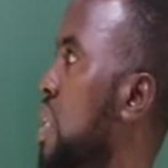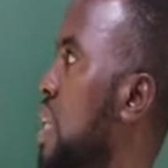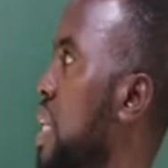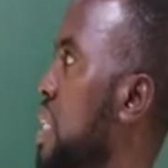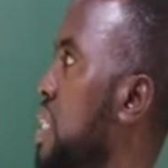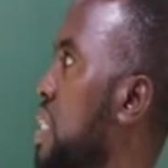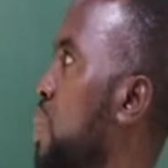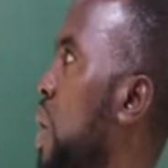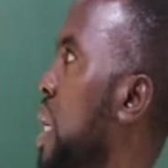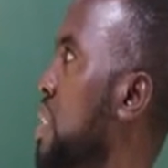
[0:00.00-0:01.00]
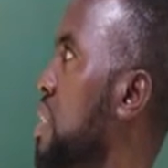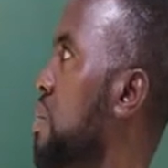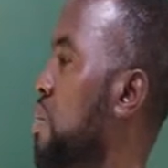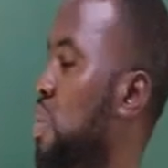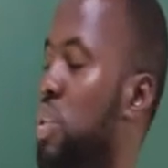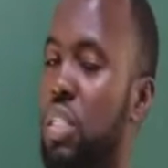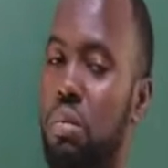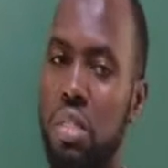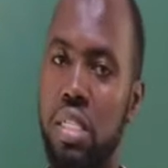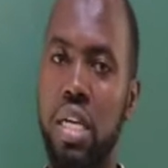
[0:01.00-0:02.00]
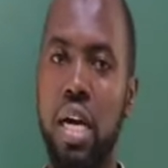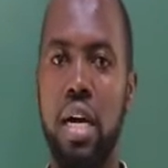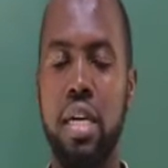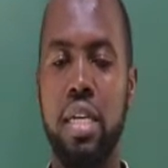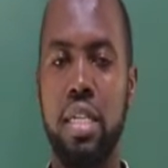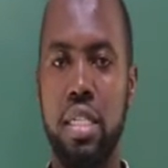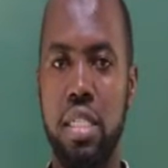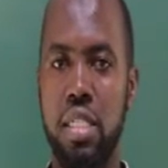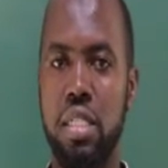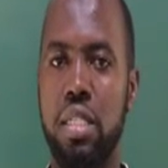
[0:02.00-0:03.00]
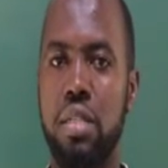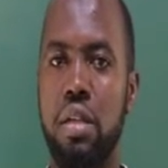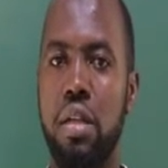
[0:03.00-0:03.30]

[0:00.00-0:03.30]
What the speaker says: let's see what multimedia is.